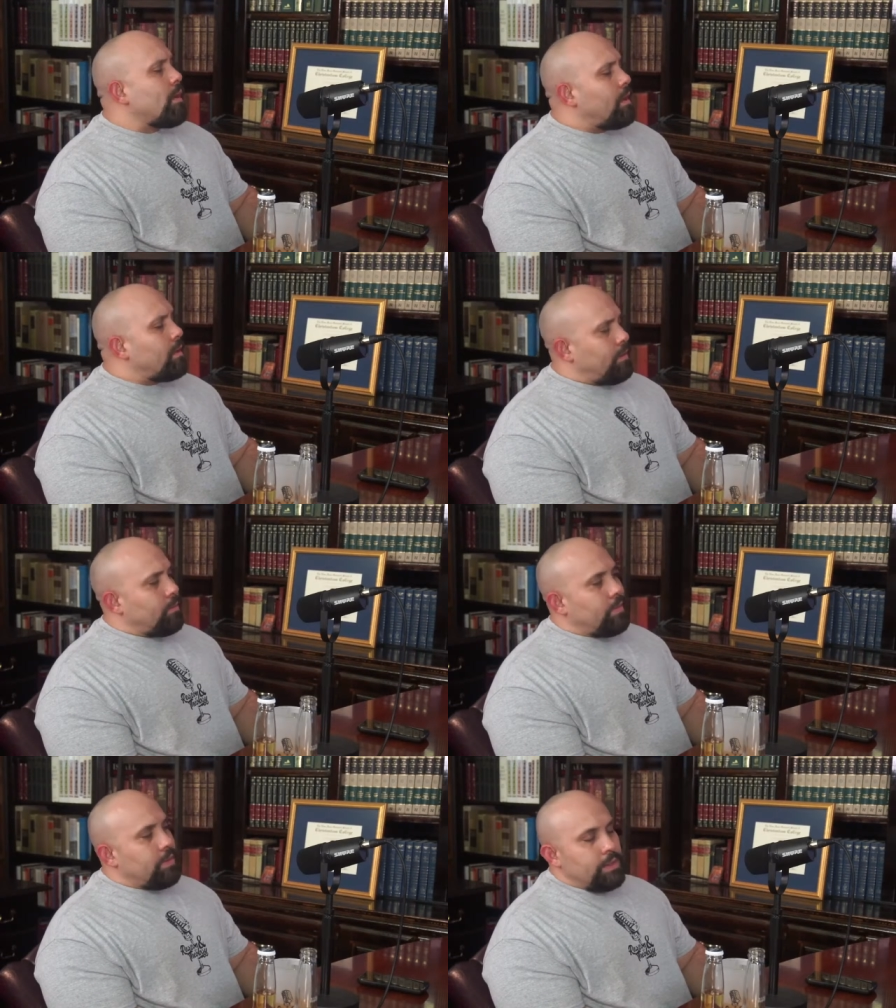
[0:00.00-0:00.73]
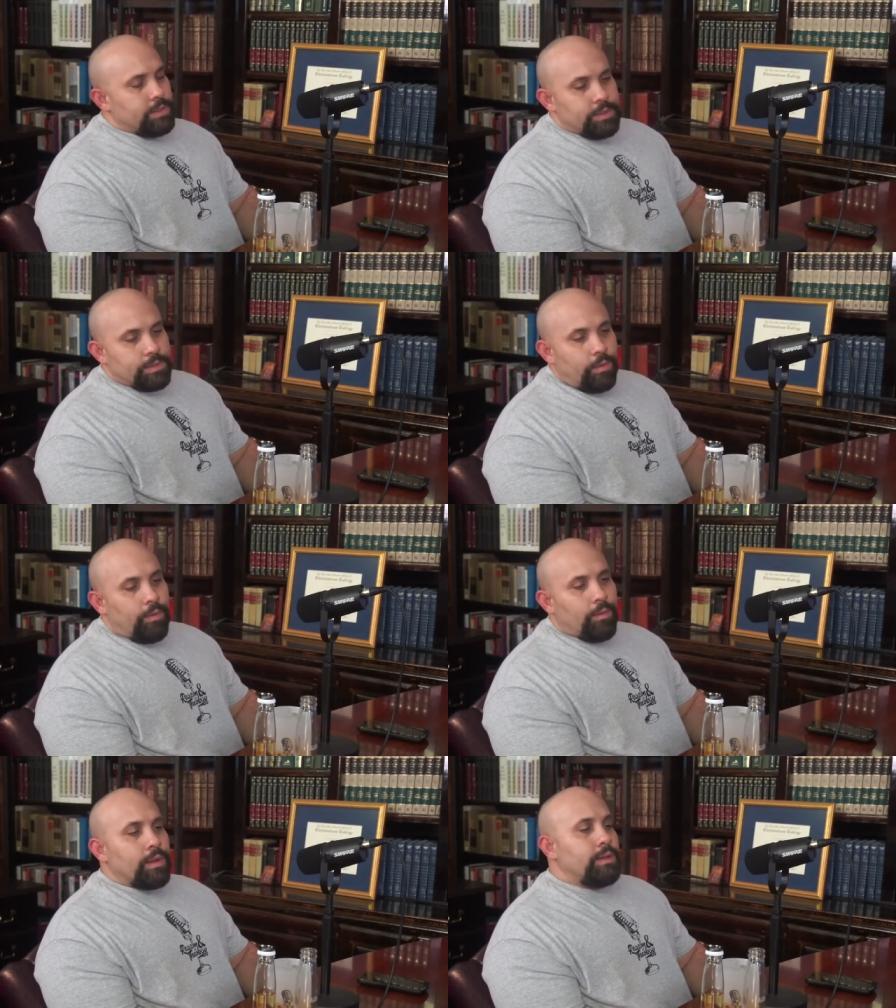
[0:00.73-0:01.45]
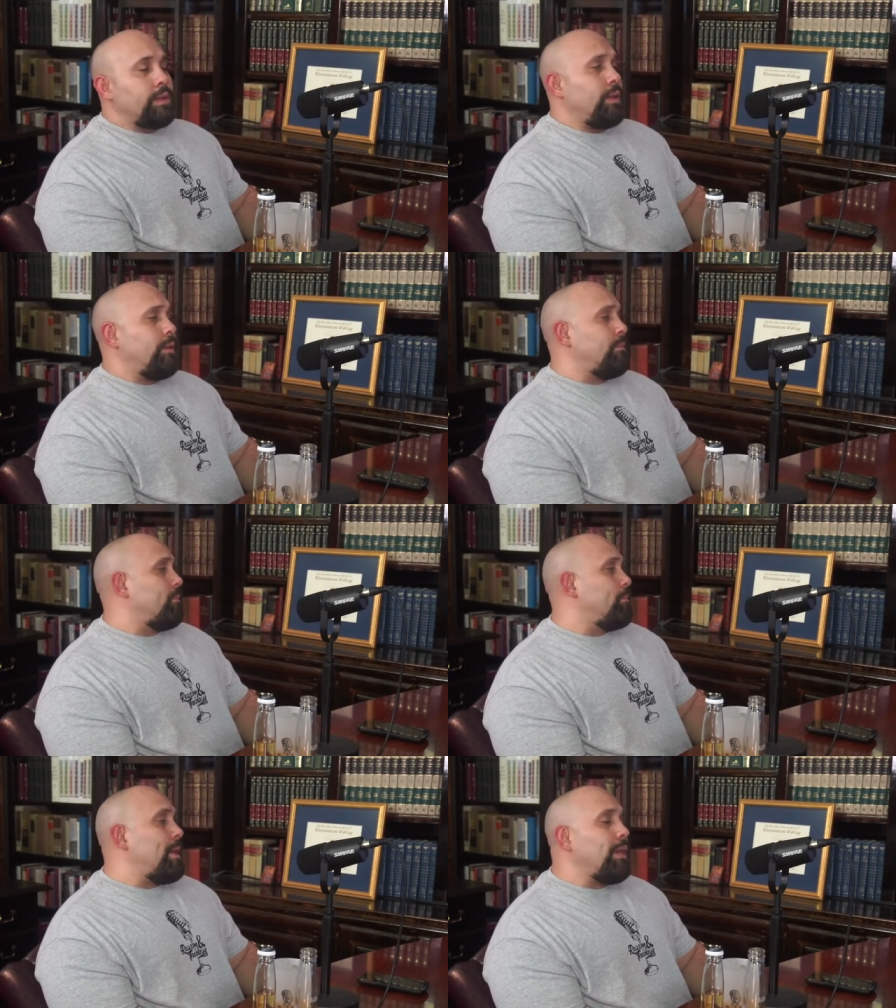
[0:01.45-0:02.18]
running with these stories,
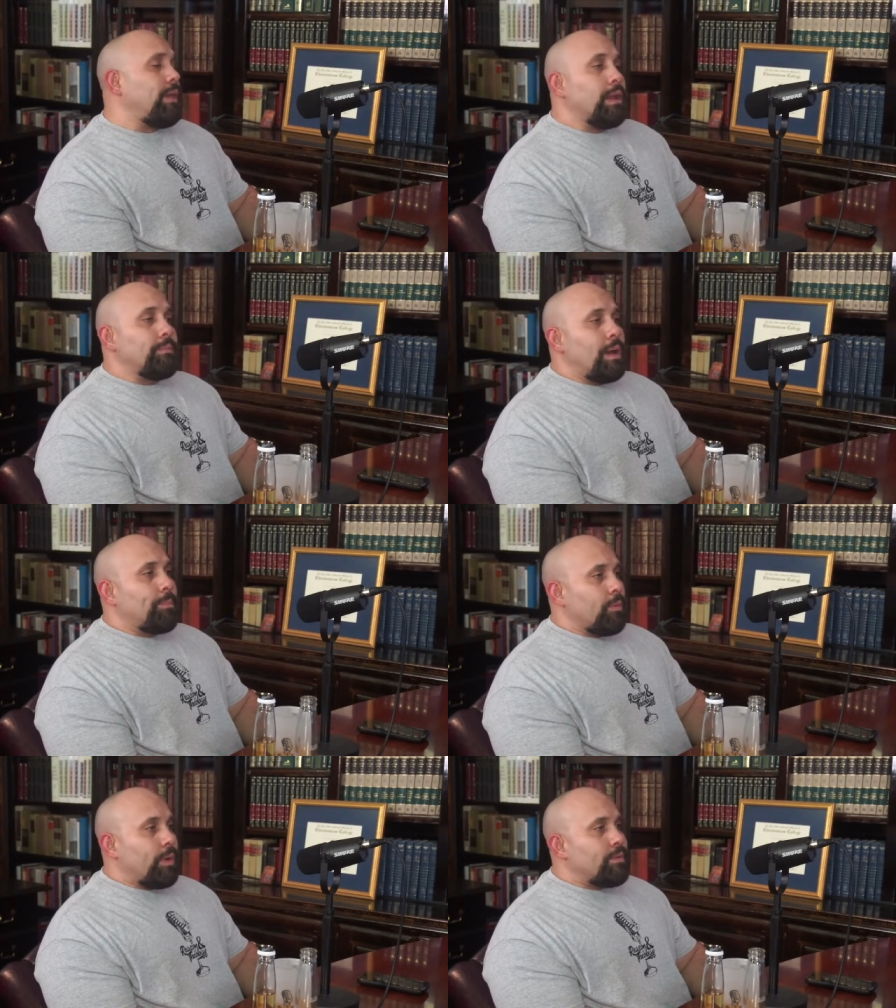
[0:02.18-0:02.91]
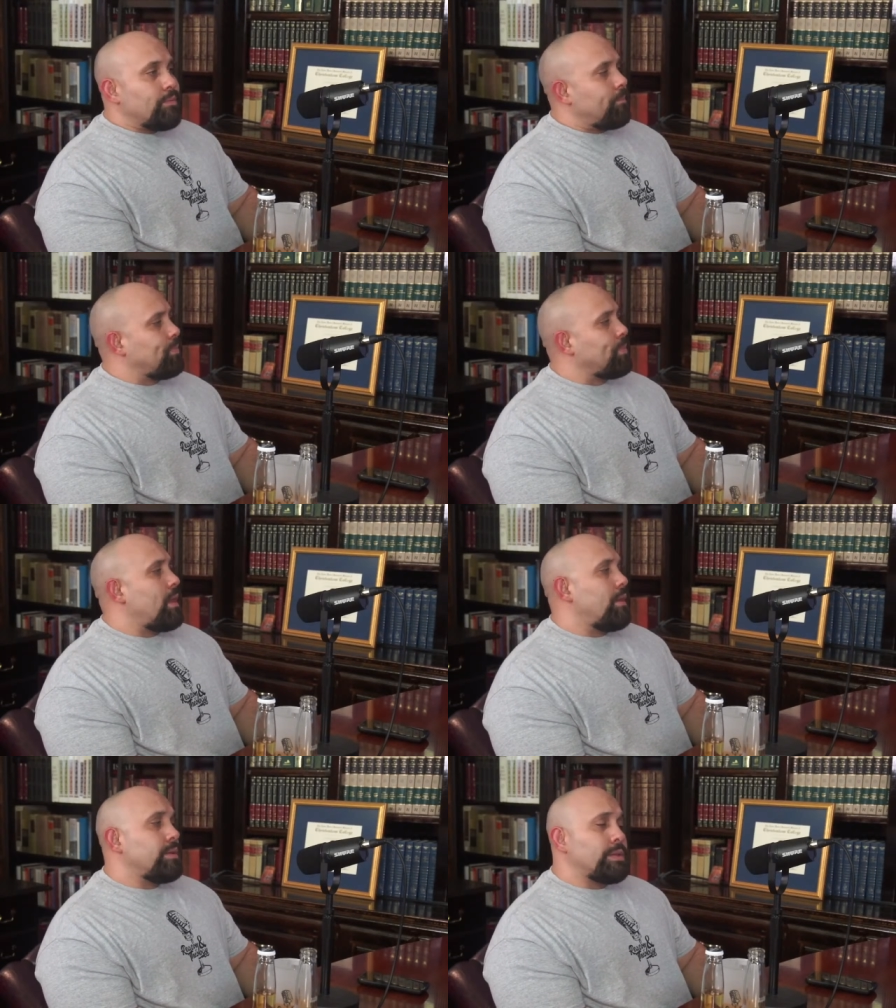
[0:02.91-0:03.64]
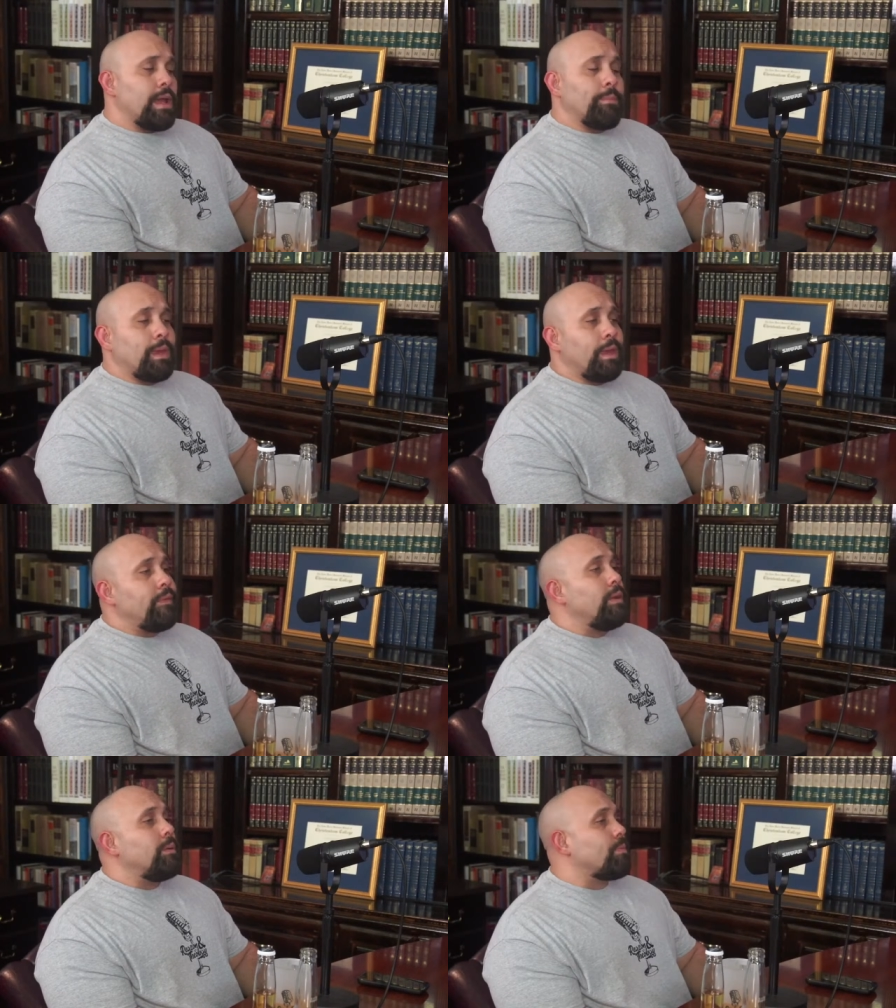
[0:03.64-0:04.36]
making them up or whatever, stop
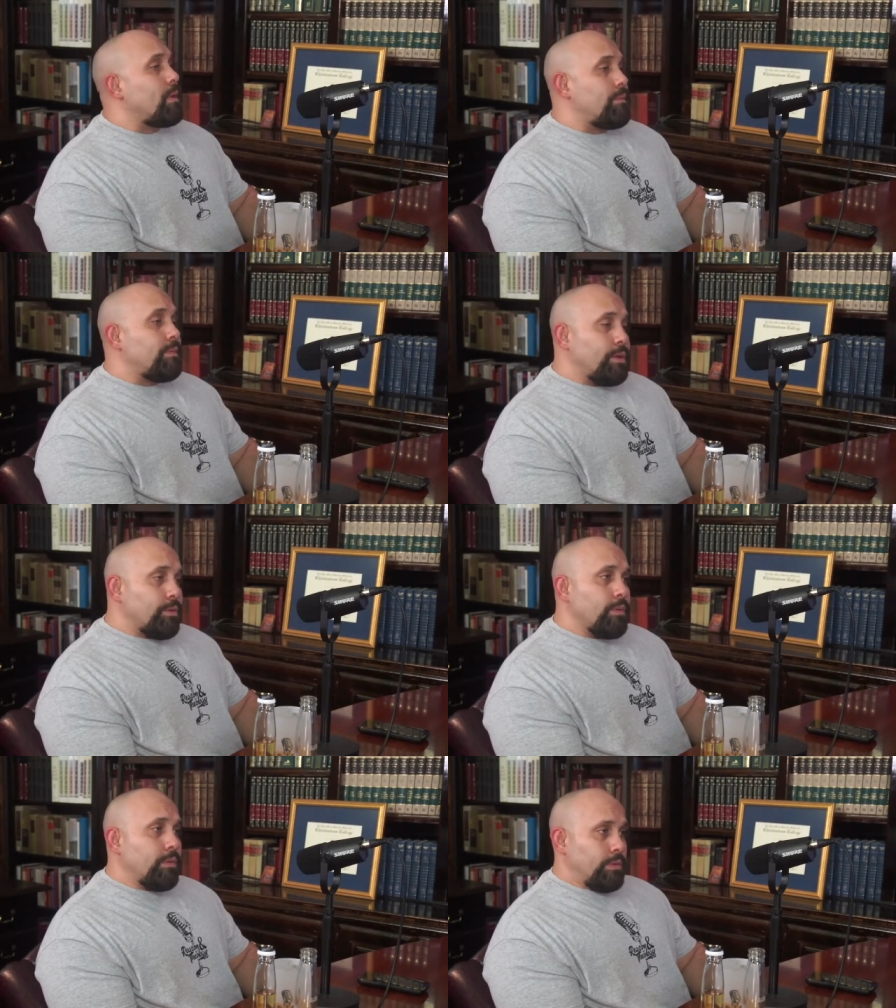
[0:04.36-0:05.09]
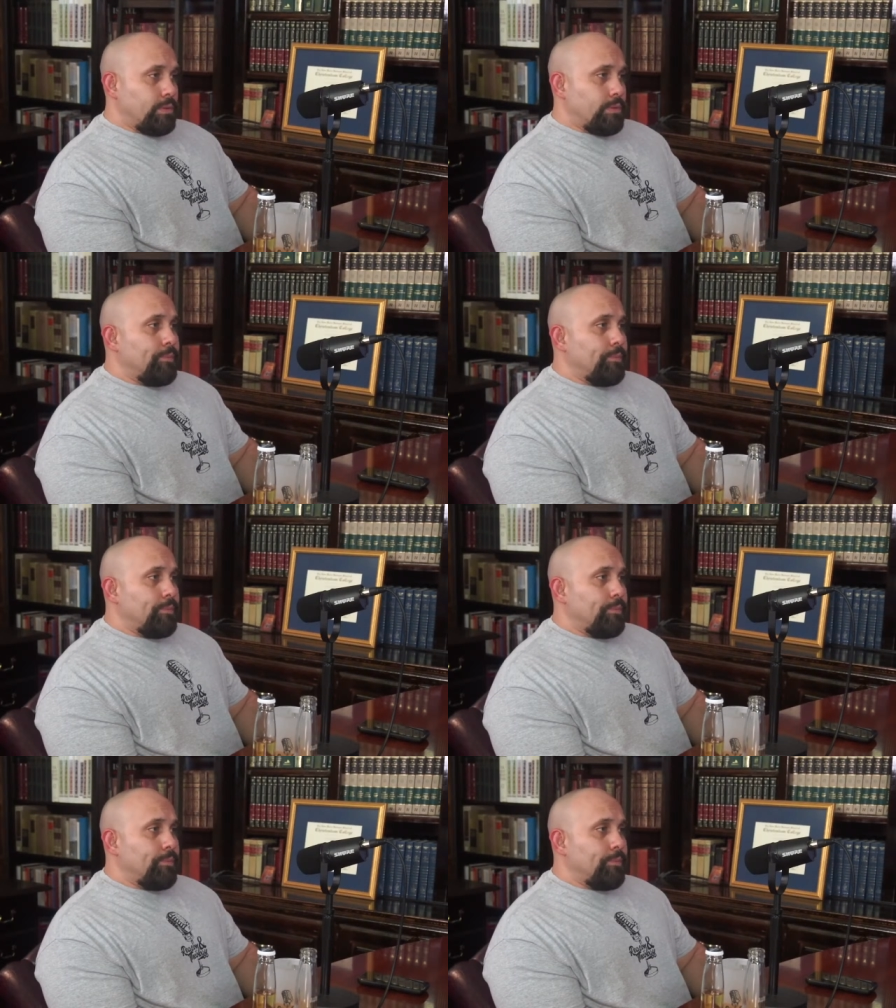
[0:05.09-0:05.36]
giving him private interviews.